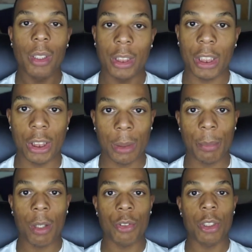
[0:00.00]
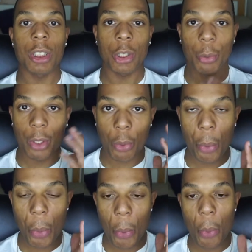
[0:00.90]
get shipped off straight to Korea.
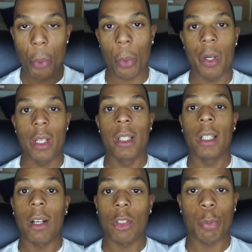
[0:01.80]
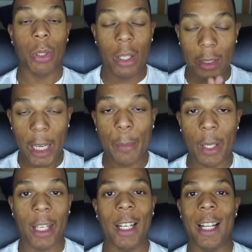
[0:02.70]
I was proud, I was happy
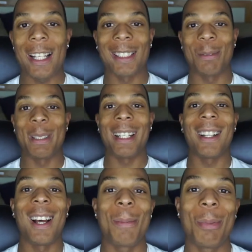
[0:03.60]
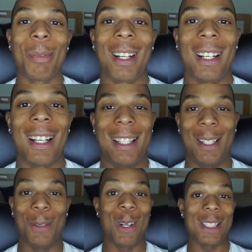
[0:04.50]
I didn't get Alaska. Man. A lot of people got
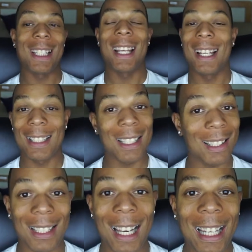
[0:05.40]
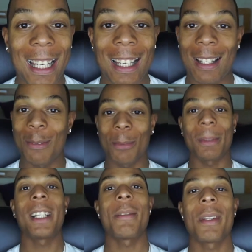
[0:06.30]
Alaska when I was in AIT. I was like, I can't, I'm from
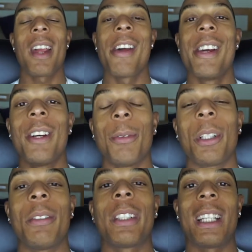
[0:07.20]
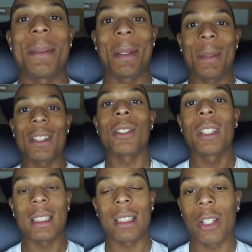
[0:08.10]
Miami, whatever the case may be. So
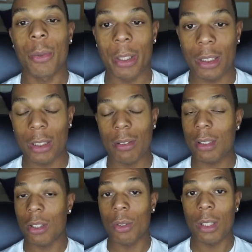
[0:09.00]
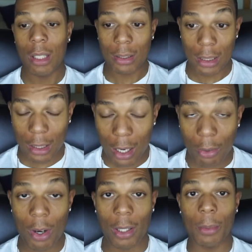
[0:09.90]
get to Korea, it was snowing. I was like, not
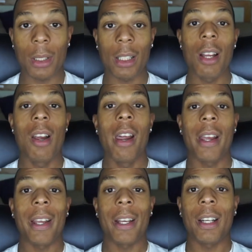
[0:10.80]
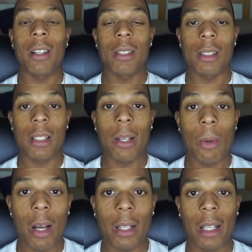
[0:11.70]
rocking with it. And I was just like,
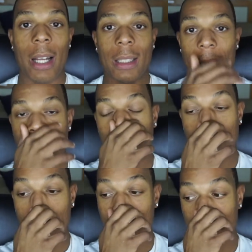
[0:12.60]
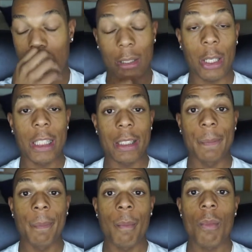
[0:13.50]
wow, that's crazy.
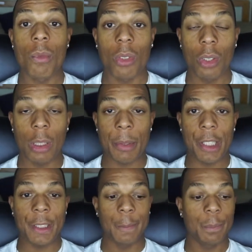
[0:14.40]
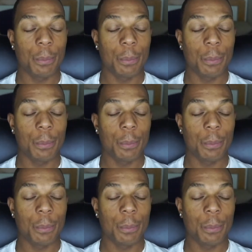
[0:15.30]
You know what I'm saying?